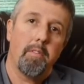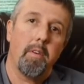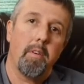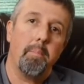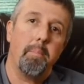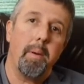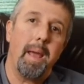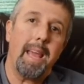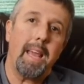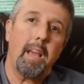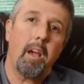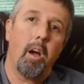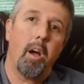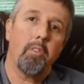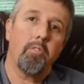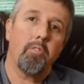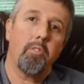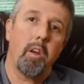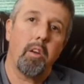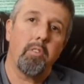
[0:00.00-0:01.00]
for bank
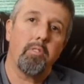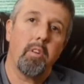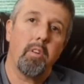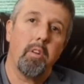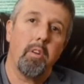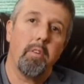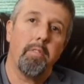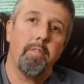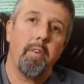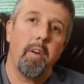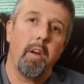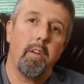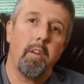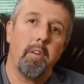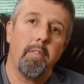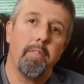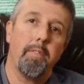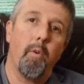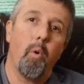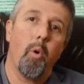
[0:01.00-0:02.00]
constructs
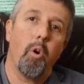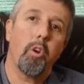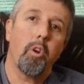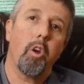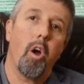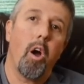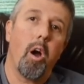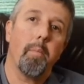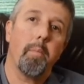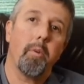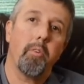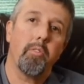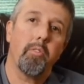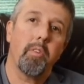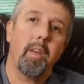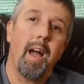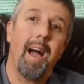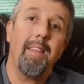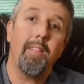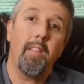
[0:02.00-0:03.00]
under foreign commerce
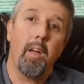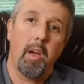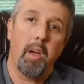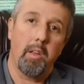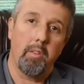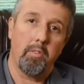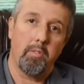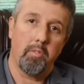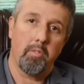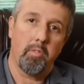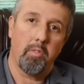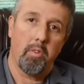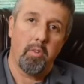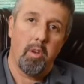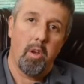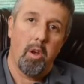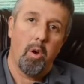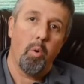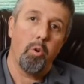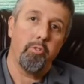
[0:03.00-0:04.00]
guidelines,
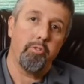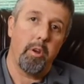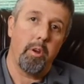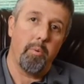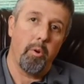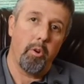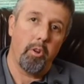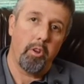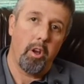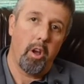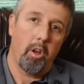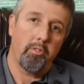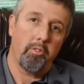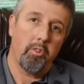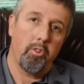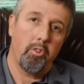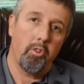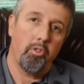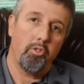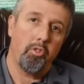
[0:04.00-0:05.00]
which I wrote a
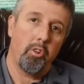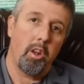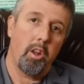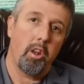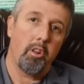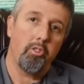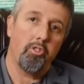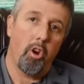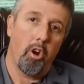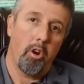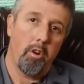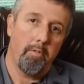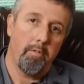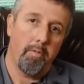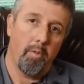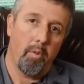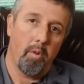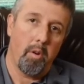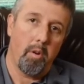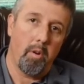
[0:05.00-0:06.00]
constitution and a charter
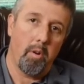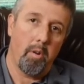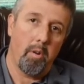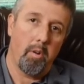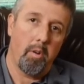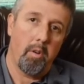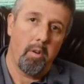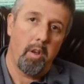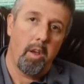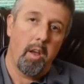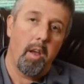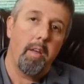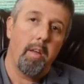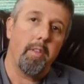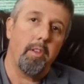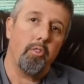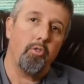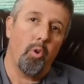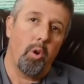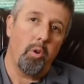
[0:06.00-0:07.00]
for.
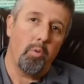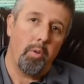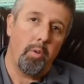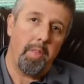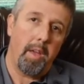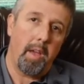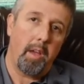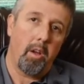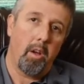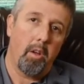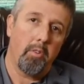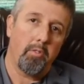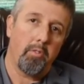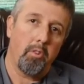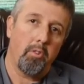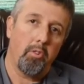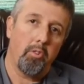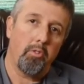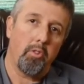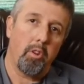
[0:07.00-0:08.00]
They joined with that
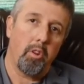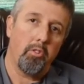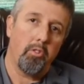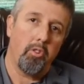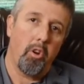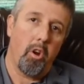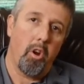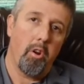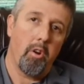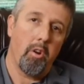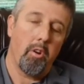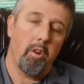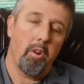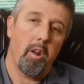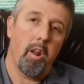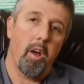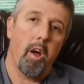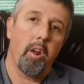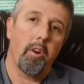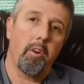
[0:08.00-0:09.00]
constitution and charter
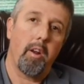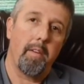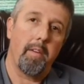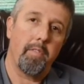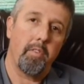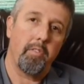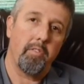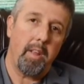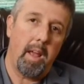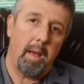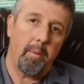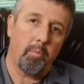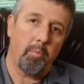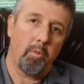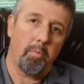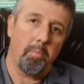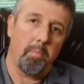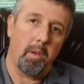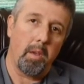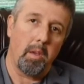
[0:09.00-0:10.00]
and autographed the stamps
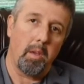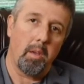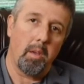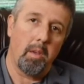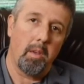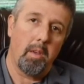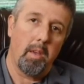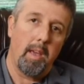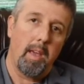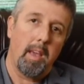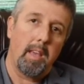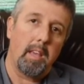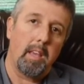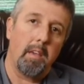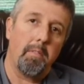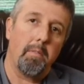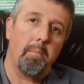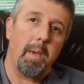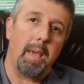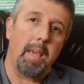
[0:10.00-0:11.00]
with me,
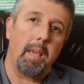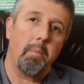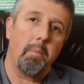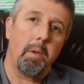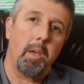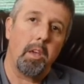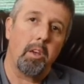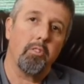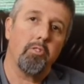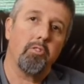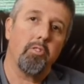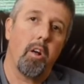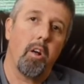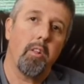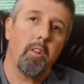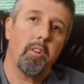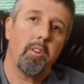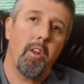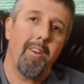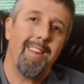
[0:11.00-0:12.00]
making me a
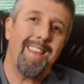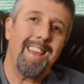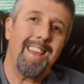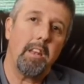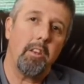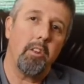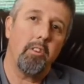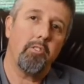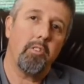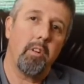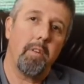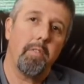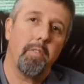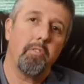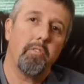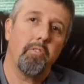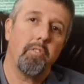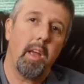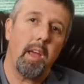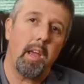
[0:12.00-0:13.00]
solitary condition of the
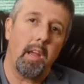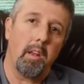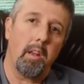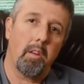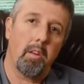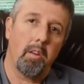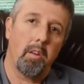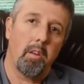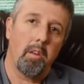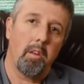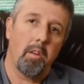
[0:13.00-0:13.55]
state